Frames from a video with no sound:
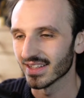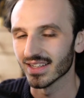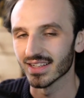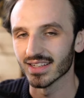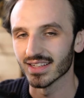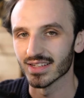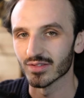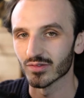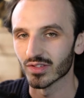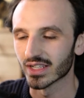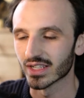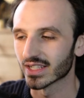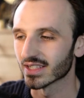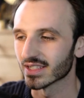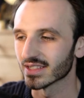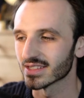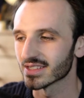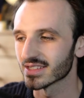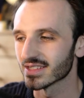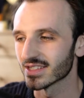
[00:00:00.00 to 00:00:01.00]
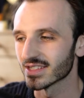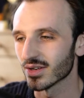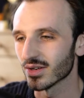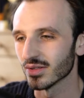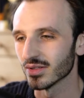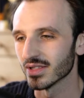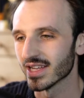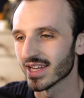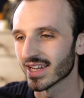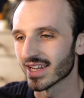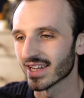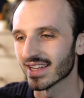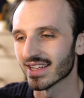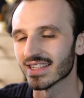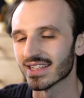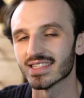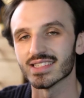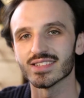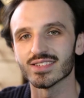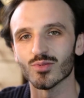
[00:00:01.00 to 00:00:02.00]
It flickers. This whole thing
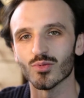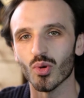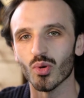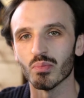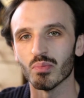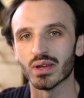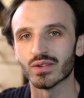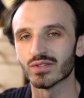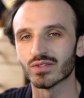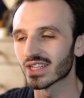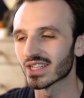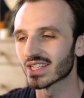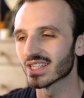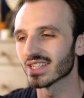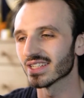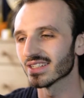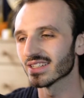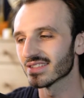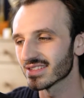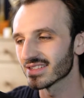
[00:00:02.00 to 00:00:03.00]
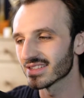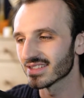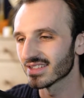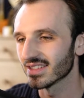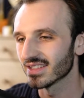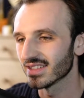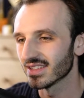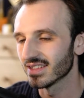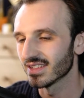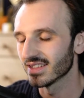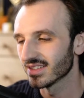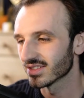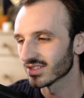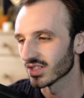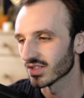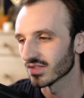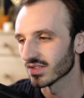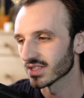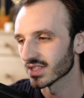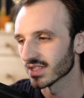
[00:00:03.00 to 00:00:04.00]
is one big flicker. So
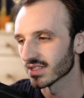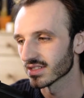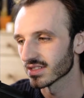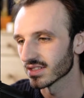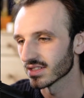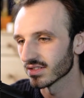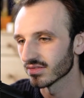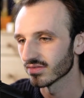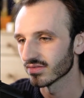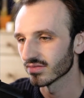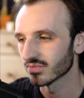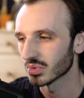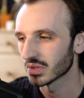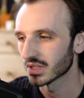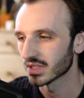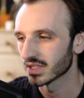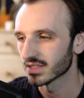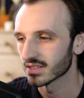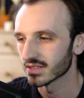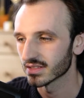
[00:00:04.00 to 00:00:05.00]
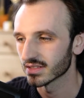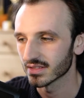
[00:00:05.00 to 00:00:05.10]
if you're sensitive, please